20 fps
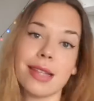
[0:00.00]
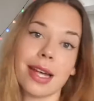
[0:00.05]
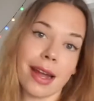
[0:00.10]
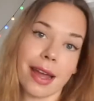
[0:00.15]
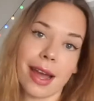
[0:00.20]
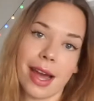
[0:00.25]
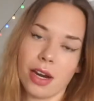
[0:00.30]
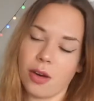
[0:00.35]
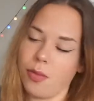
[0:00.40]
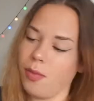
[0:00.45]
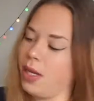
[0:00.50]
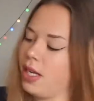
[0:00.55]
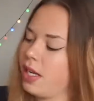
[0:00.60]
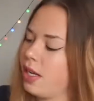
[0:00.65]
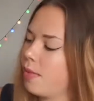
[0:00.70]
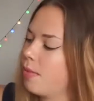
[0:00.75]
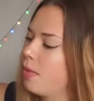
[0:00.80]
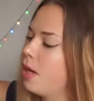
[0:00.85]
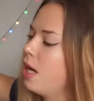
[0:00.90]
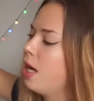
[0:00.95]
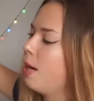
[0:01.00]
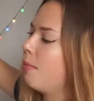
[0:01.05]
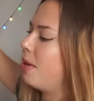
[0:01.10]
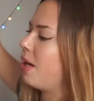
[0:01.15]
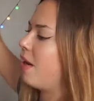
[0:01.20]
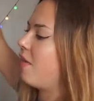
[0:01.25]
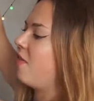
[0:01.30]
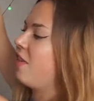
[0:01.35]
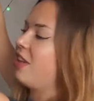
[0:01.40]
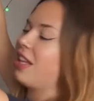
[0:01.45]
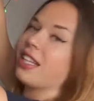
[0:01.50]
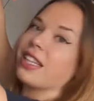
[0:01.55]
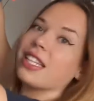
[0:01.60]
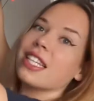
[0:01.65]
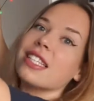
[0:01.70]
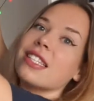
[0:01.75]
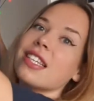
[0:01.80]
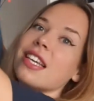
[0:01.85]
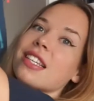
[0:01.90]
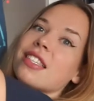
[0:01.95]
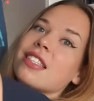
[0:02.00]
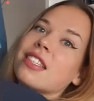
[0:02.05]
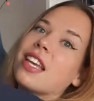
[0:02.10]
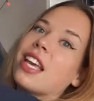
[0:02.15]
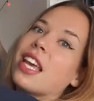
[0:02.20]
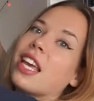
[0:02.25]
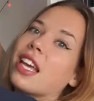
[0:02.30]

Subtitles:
that I had a medium, but I feel like this is